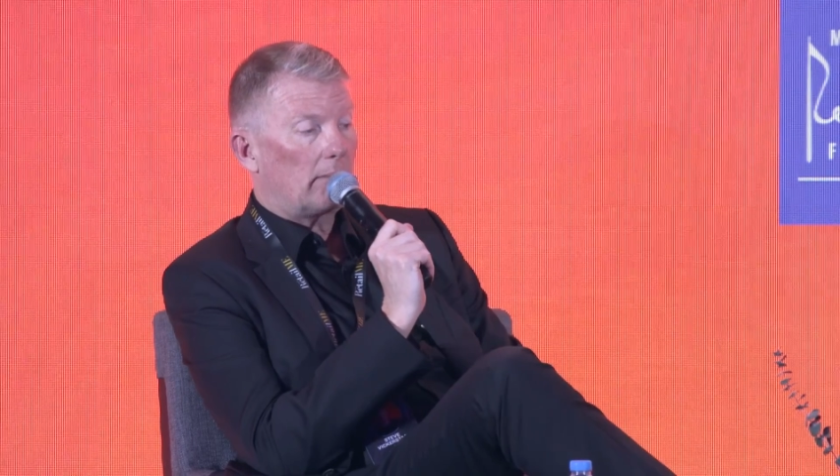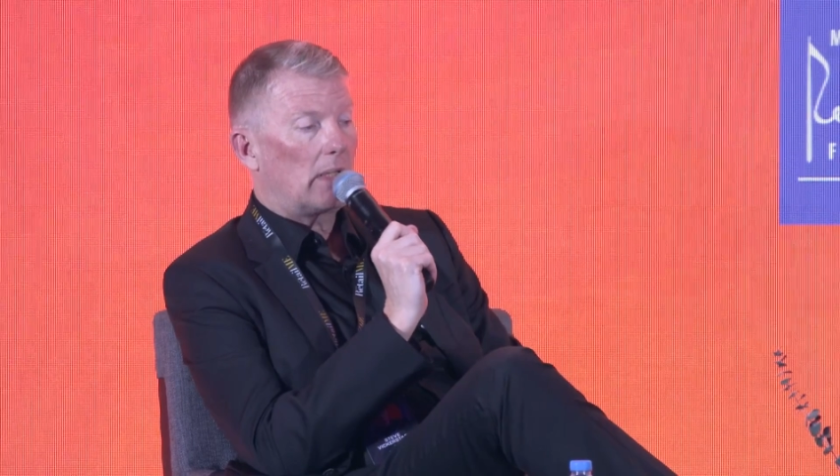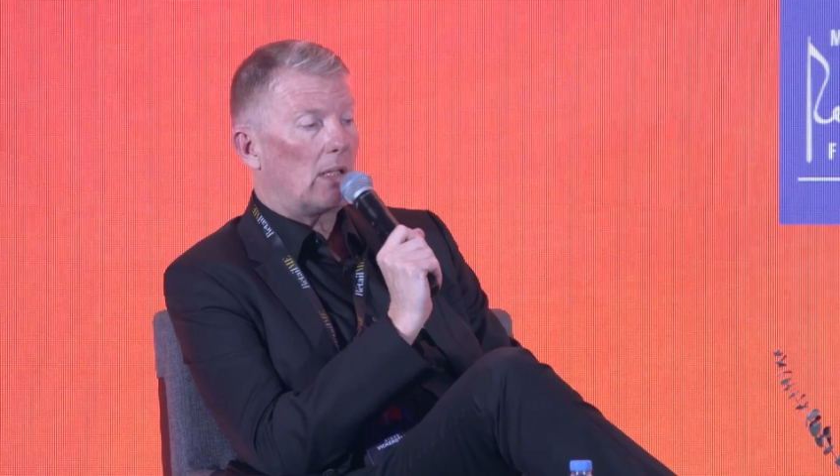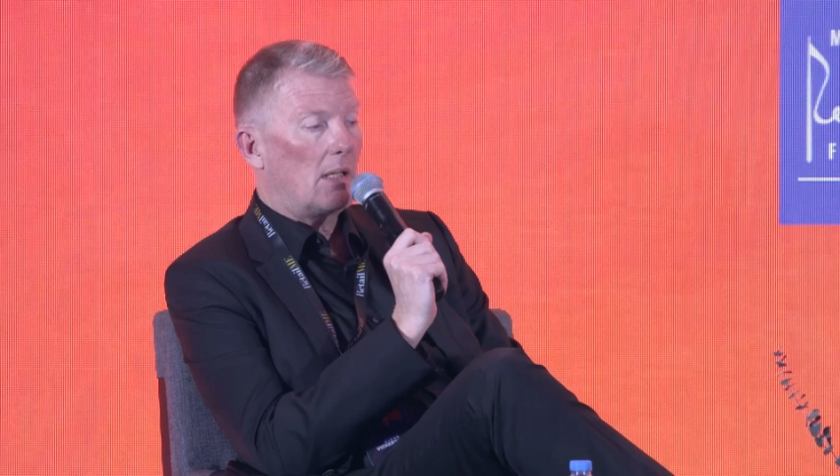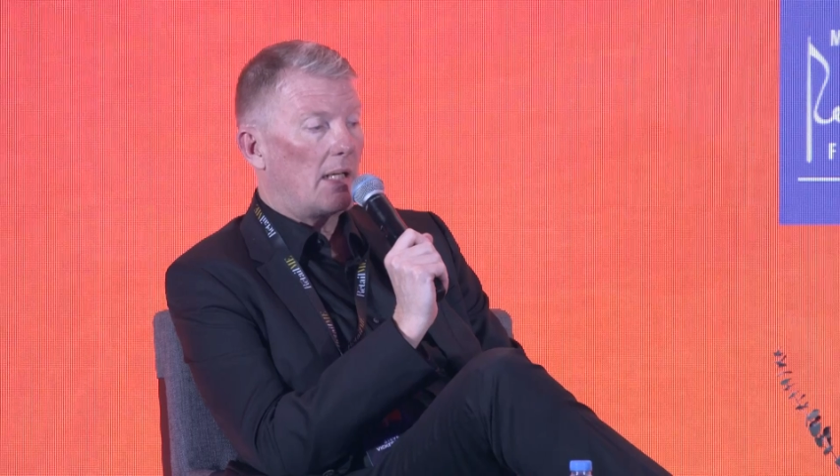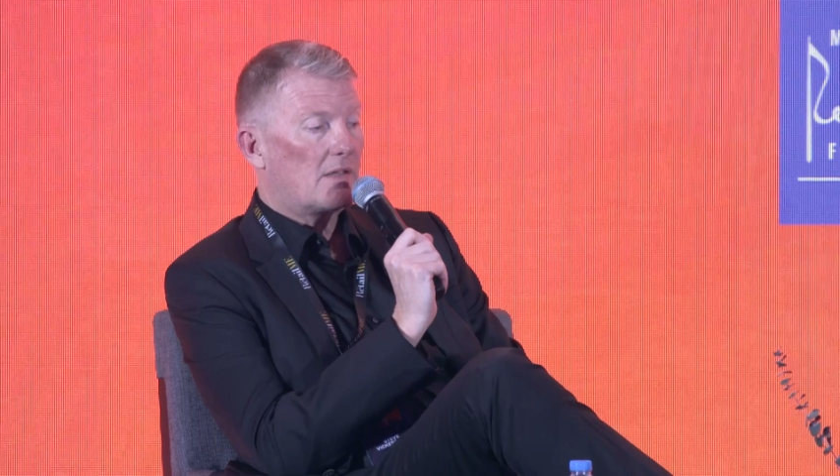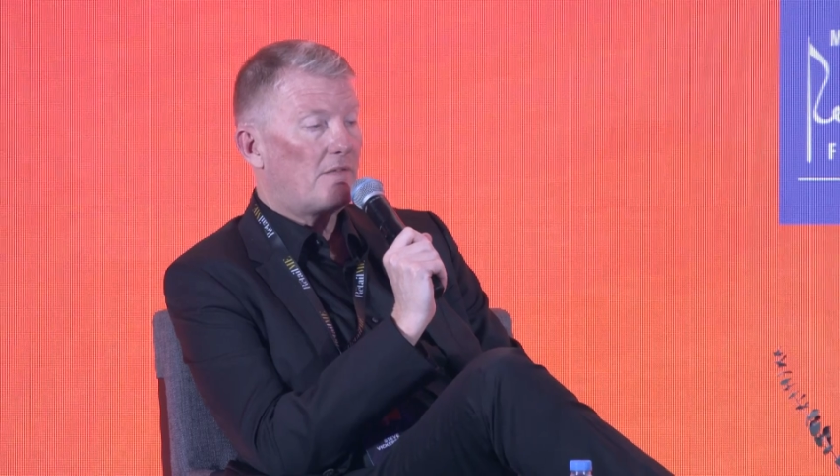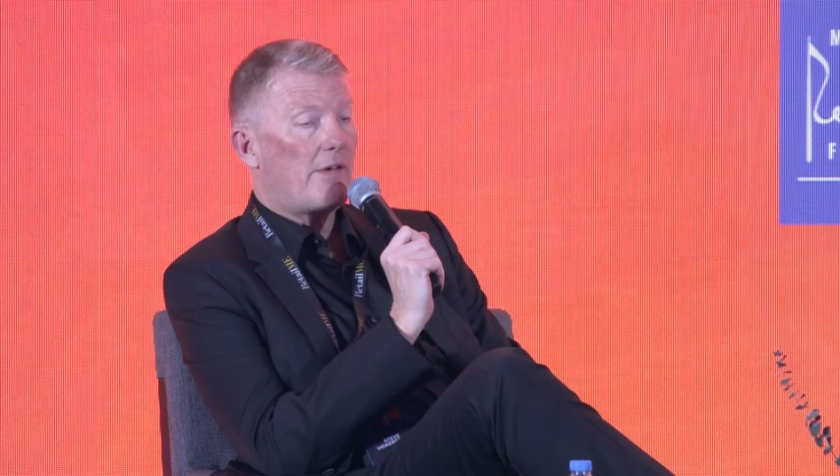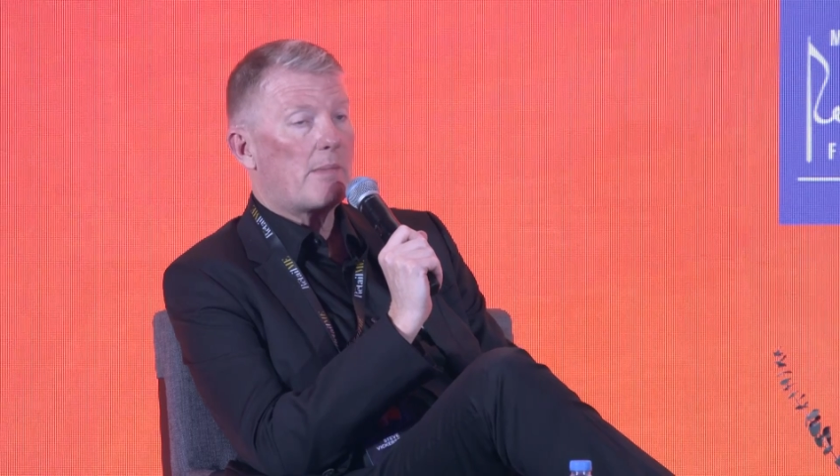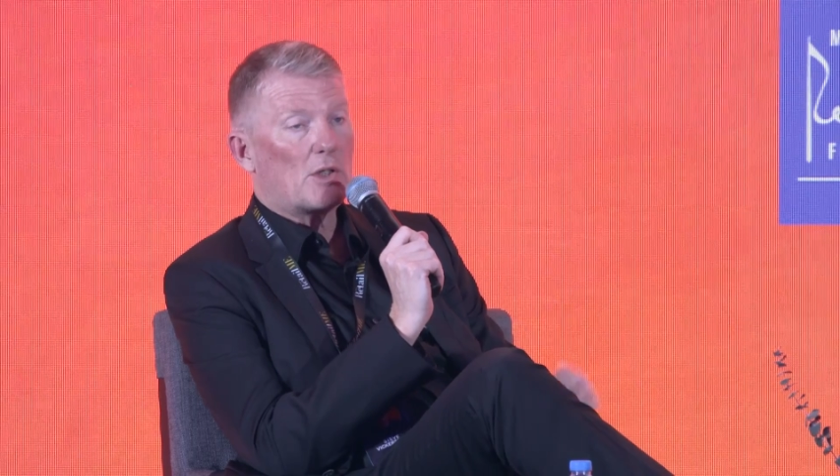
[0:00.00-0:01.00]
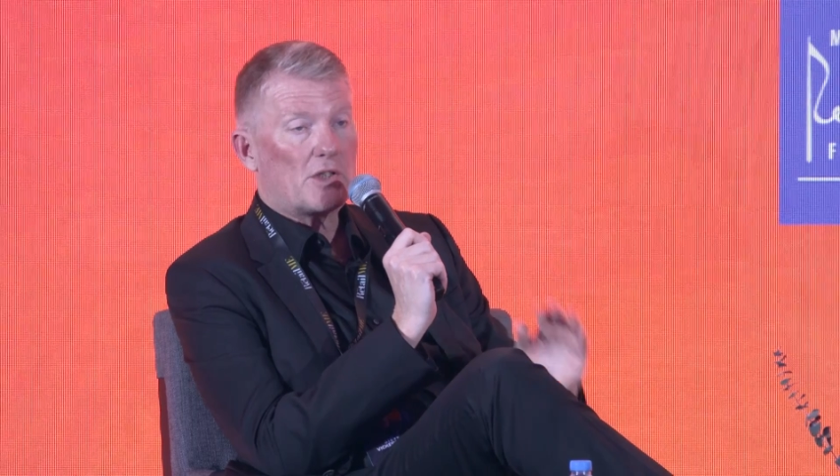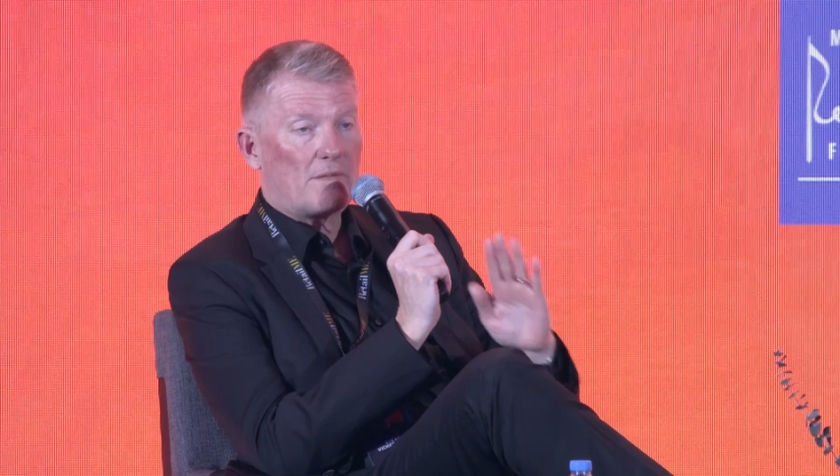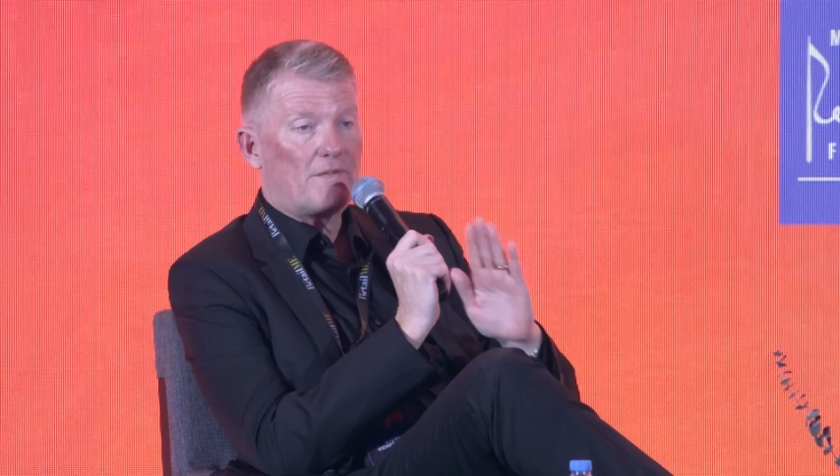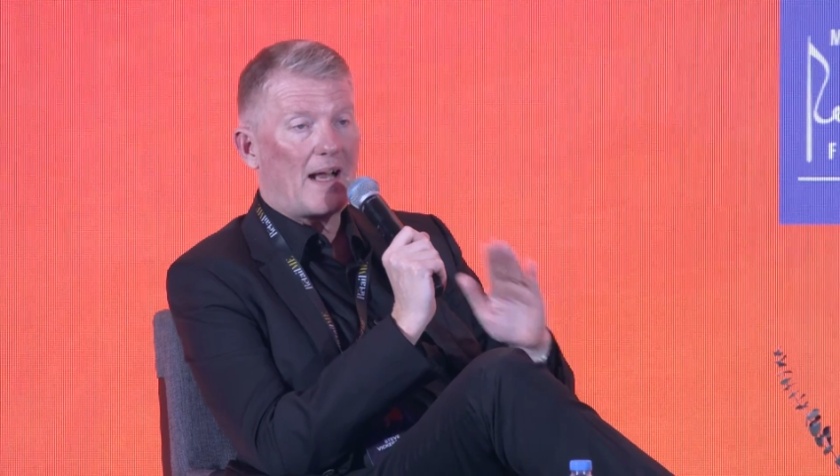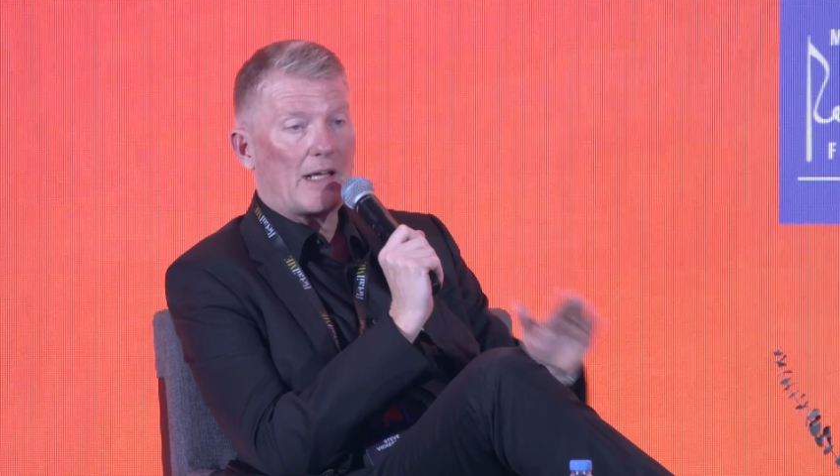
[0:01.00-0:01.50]
It's very much a
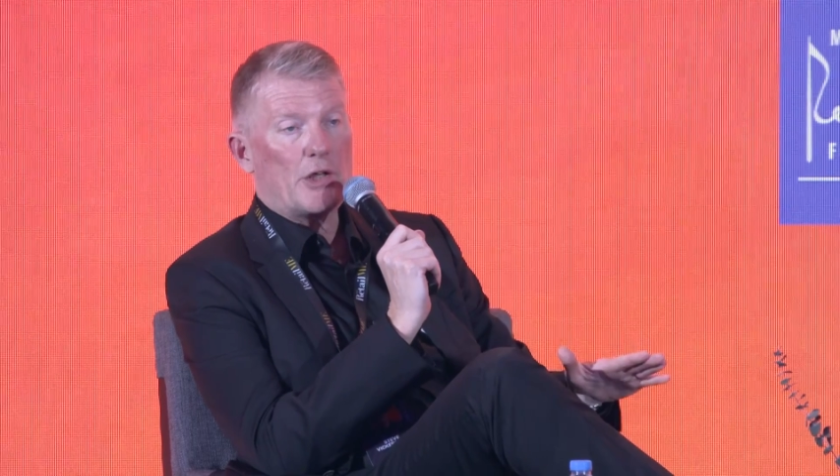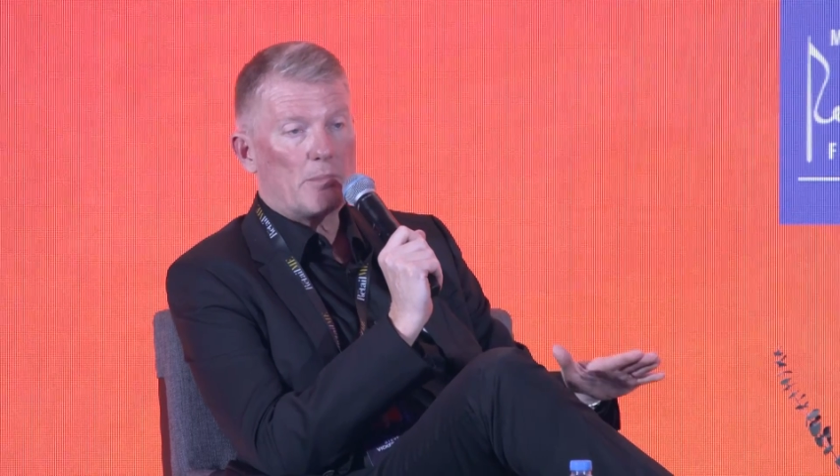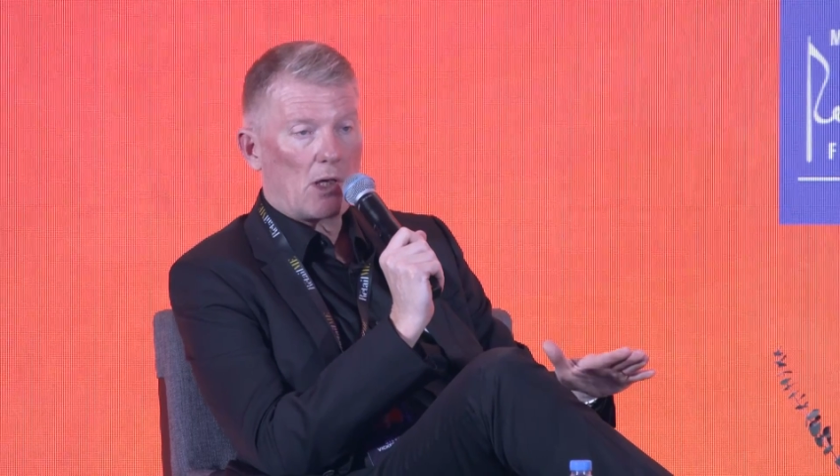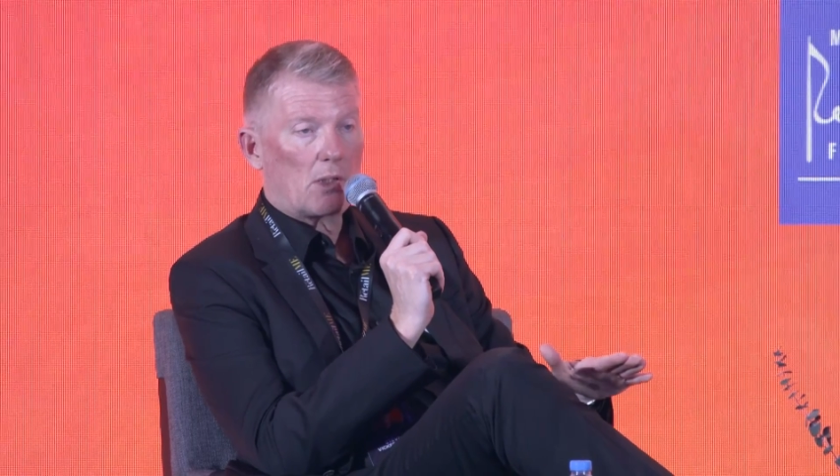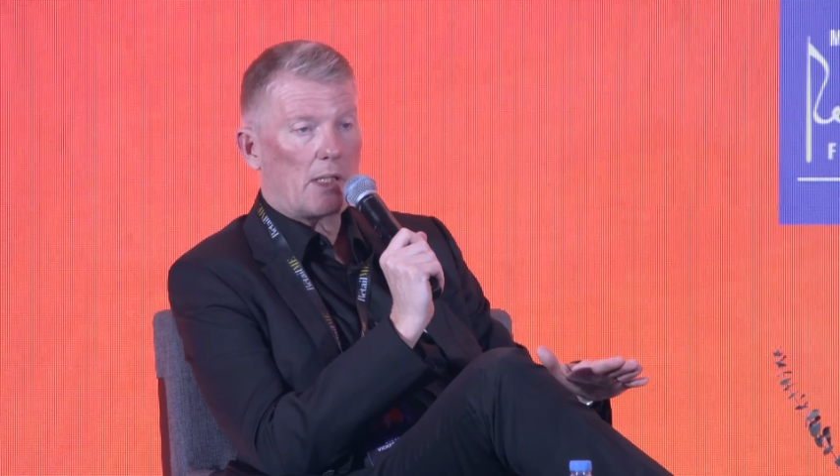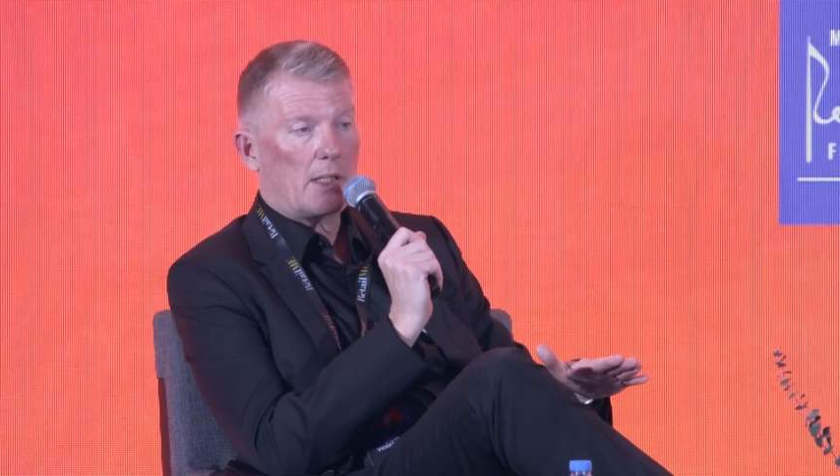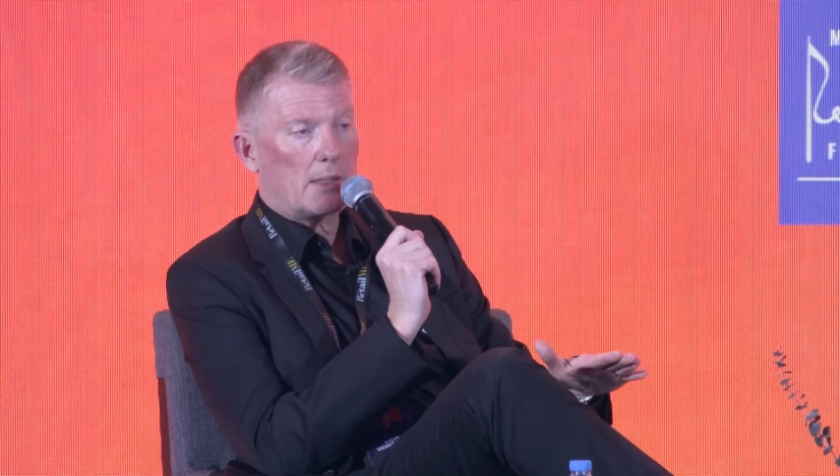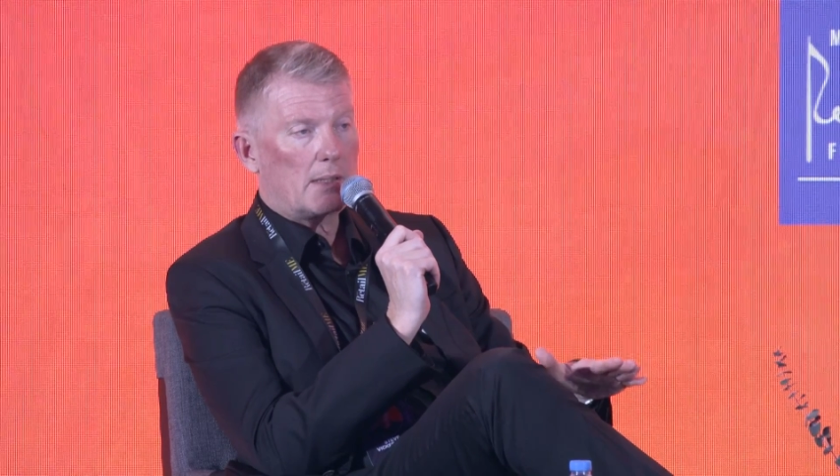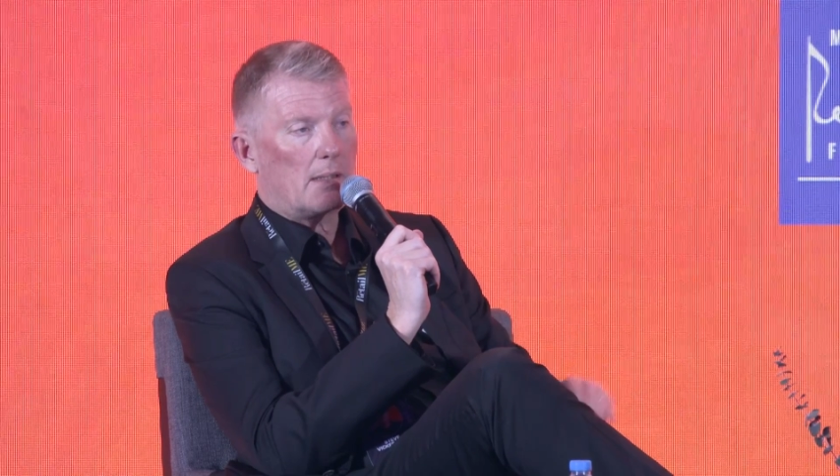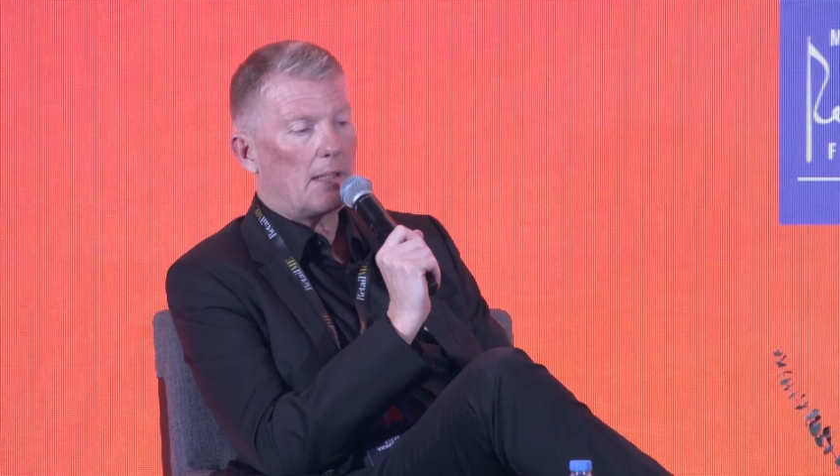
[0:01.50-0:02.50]
value market,